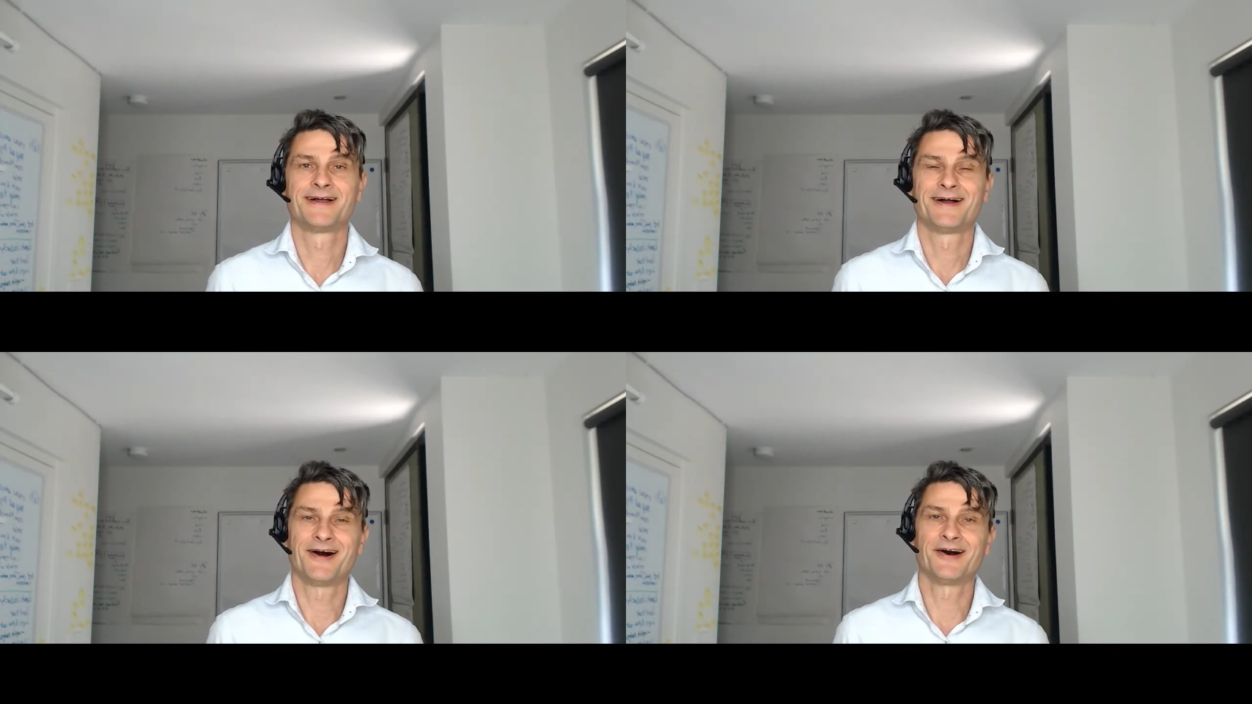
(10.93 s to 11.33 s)

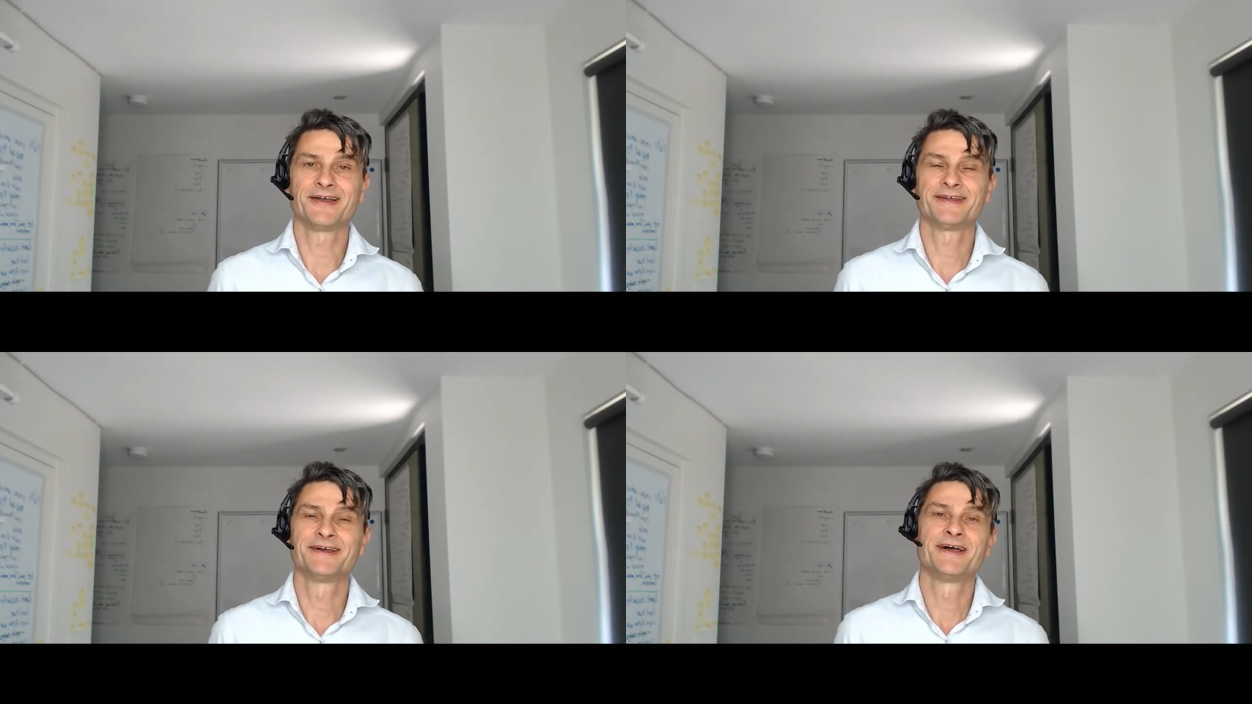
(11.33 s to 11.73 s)

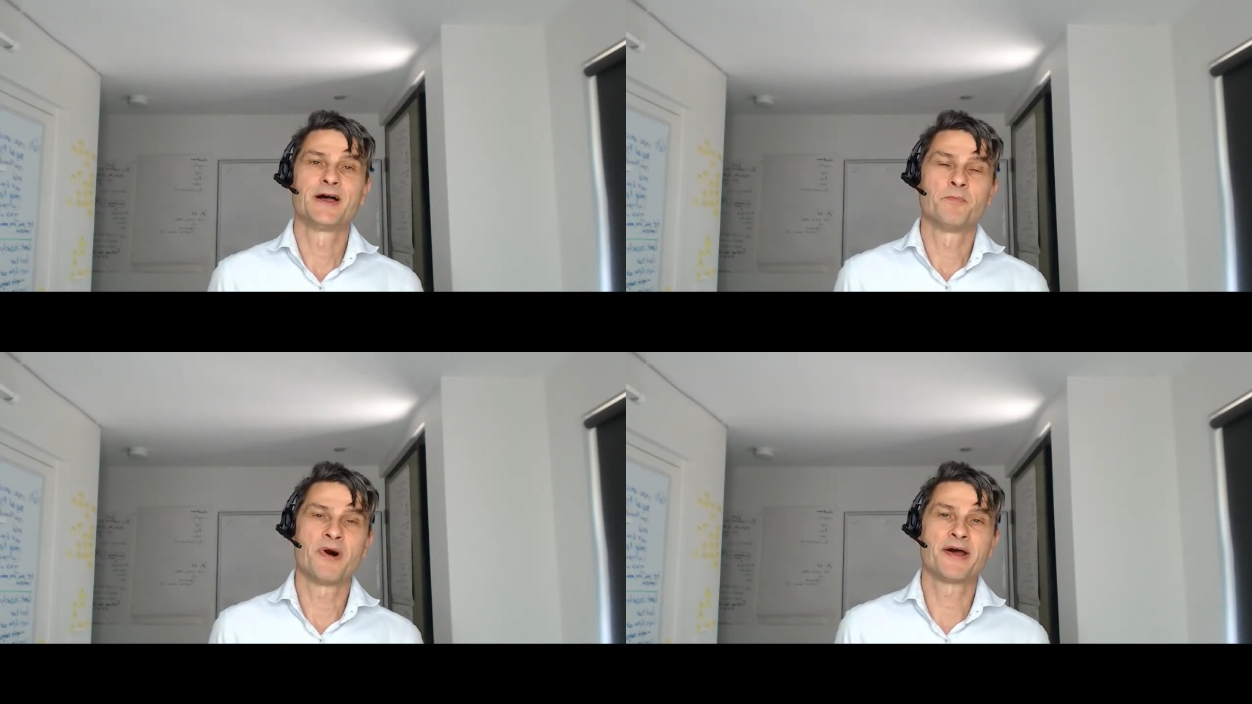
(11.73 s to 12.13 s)
Hi,
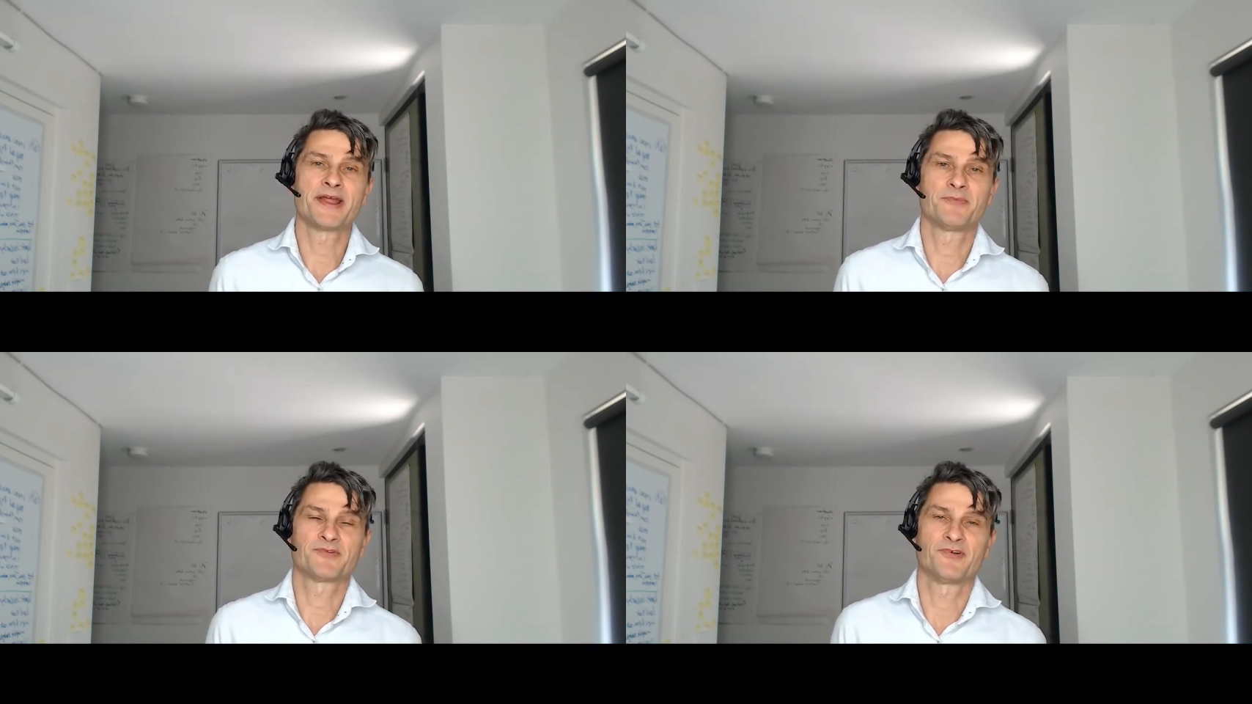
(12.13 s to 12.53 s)
my
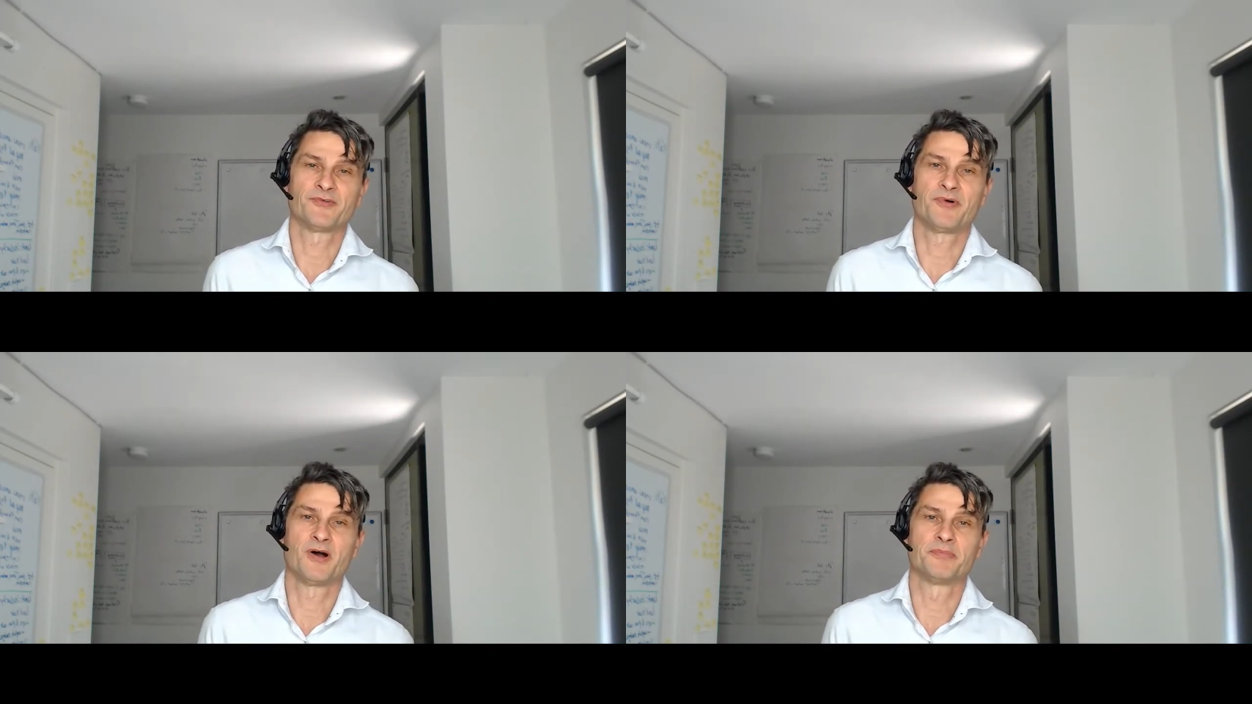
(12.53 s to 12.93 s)
name's Cris
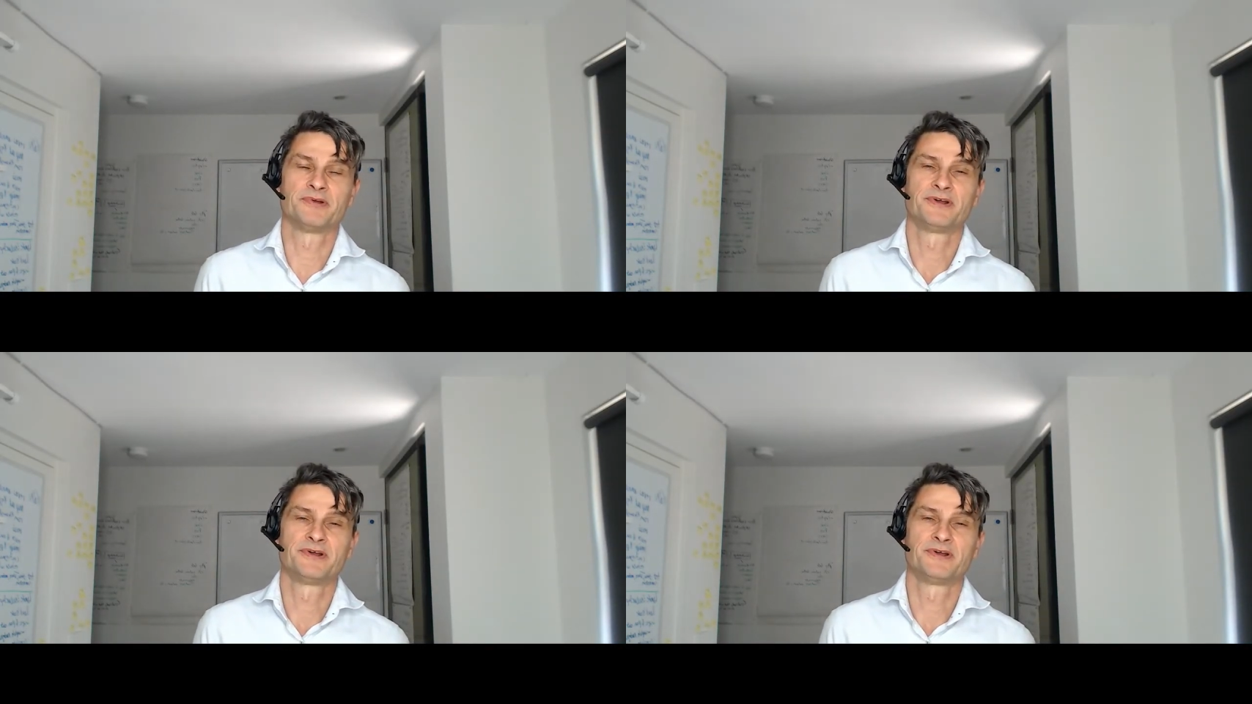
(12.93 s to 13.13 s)
Popp.